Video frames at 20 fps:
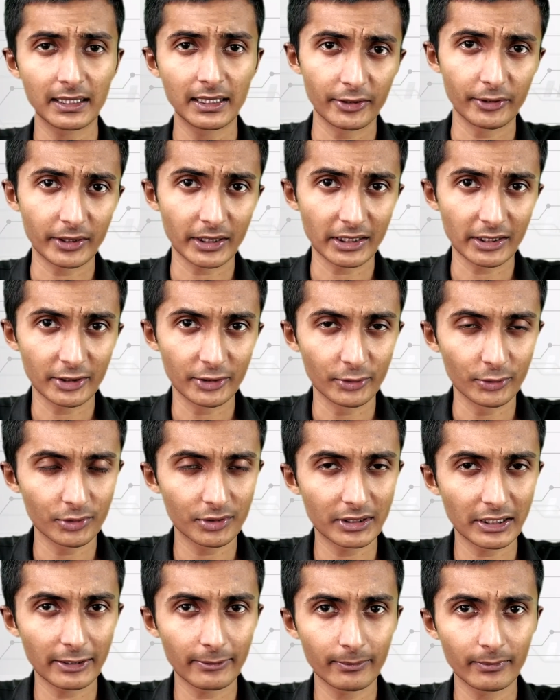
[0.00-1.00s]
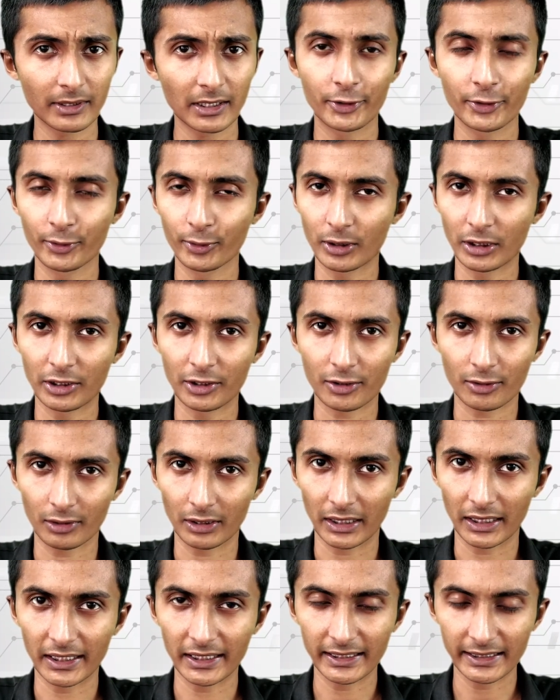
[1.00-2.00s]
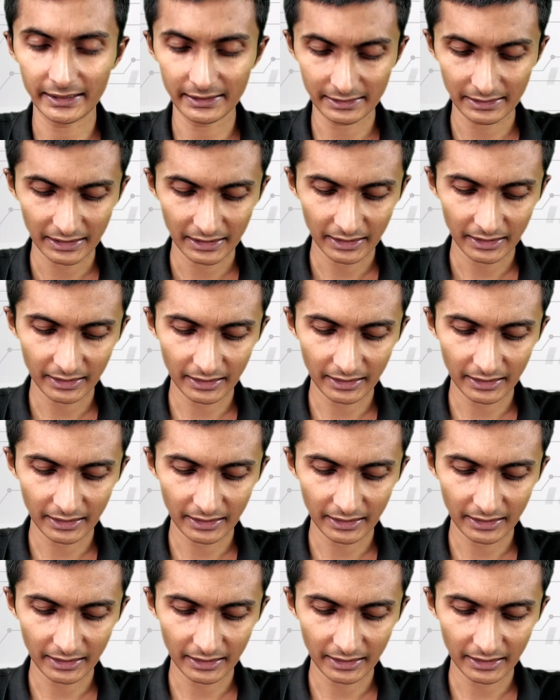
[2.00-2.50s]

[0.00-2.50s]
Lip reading: You can use them to control LEDs.